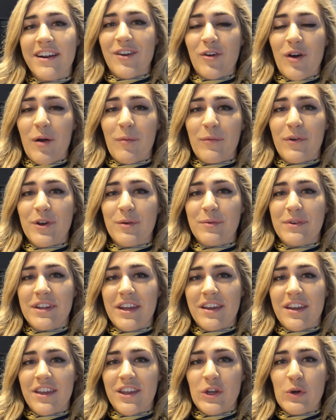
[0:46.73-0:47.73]
So I'm going to be
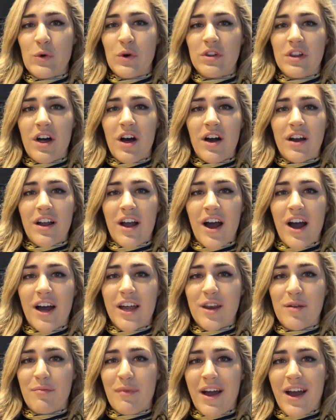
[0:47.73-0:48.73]
taking you along
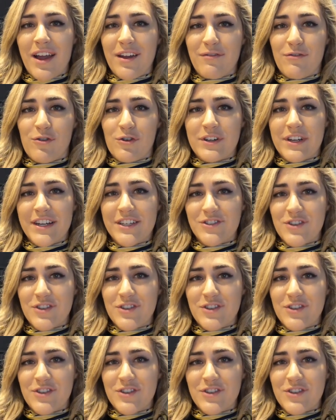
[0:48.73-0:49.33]
on my 4-day